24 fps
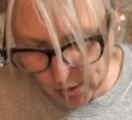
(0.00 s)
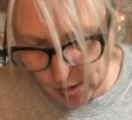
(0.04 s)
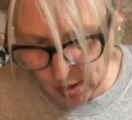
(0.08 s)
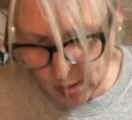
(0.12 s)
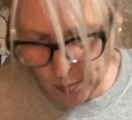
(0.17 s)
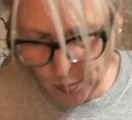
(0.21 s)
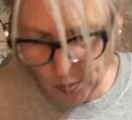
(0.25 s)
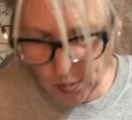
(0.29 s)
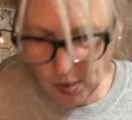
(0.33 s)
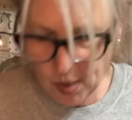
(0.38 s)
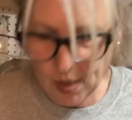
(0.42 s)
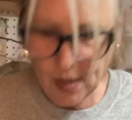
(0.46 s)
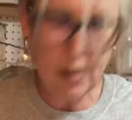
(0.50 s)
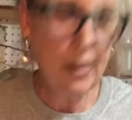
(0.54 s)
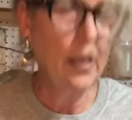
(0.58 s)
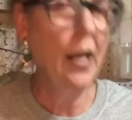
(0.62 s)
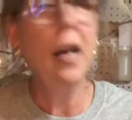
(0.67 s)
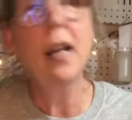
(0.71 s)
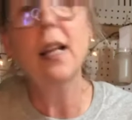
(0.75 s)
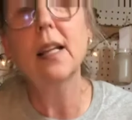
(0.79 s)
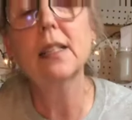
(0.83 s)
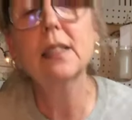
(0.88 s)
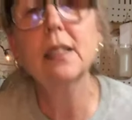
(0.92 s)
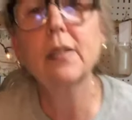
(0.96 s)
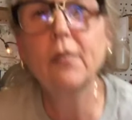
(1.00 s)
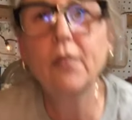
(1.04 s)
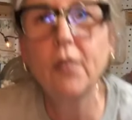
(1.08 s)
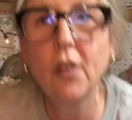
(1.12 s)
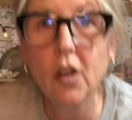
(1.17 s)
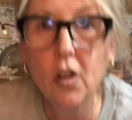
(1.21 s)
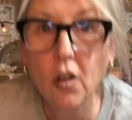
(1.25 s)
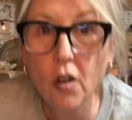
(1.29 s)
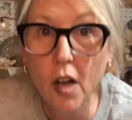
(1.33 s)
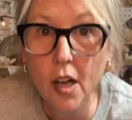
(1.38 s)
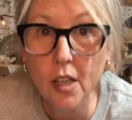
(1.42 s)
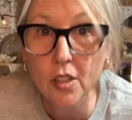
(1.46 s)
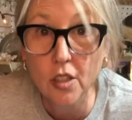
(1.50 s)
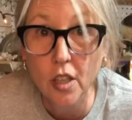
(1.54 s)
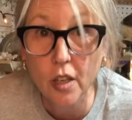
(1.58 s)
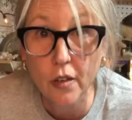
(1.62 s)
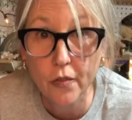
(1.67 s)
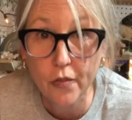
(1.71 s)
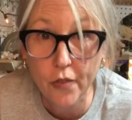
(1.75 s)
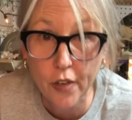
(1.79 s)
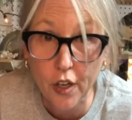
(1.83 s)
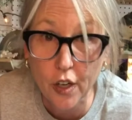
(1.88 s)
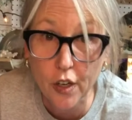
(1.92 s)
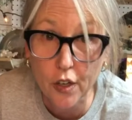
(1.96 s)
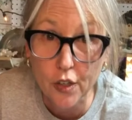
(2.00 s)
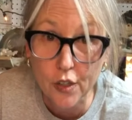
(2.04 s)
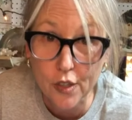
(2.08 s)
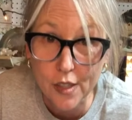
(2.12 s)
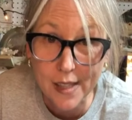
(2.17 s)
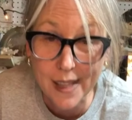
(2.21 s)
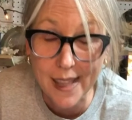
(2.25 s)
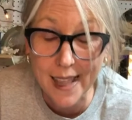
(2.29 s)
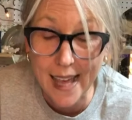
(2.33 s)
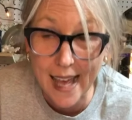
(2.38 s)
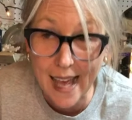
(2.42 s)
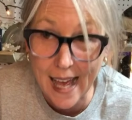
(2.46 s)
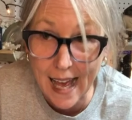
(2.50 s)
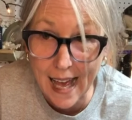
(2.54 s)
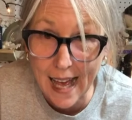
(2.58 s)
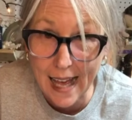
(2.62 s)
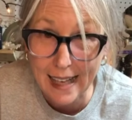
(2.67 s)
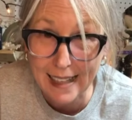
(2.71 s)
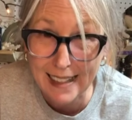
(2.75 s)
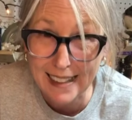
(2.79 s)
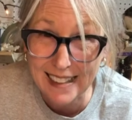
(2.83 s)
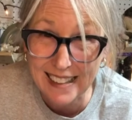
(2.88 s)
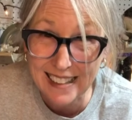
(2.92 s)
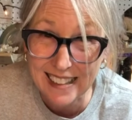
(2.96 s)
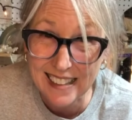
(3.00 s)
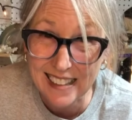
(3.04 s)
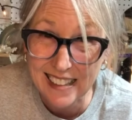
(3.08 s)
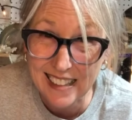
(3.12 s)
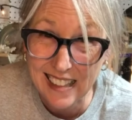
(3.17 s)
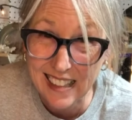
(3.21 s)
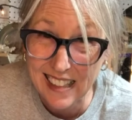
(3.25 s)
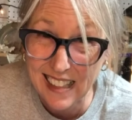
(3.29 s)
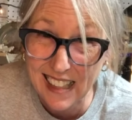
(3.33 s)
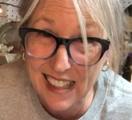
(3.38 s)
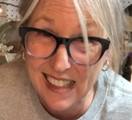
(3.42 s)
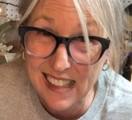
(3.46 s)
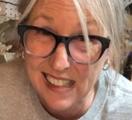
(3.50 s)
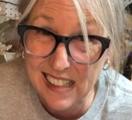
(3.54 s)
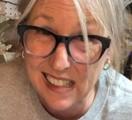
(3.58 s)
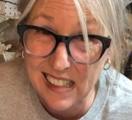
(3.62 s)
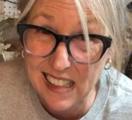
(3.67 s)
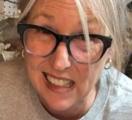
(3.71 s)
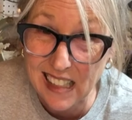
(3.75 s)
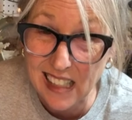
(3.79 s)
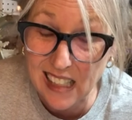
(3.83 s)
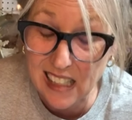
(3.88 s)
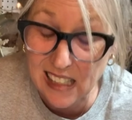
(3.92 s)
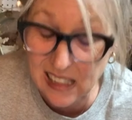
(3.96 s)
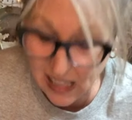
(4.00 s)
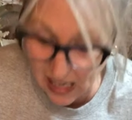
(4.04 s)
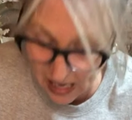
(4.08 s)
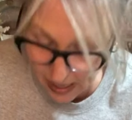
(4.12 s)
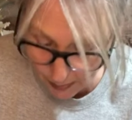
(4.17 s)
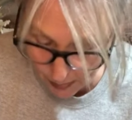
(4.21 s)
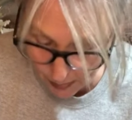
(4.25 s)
going to push this down. Let's cross our fingers that it sticks. I'm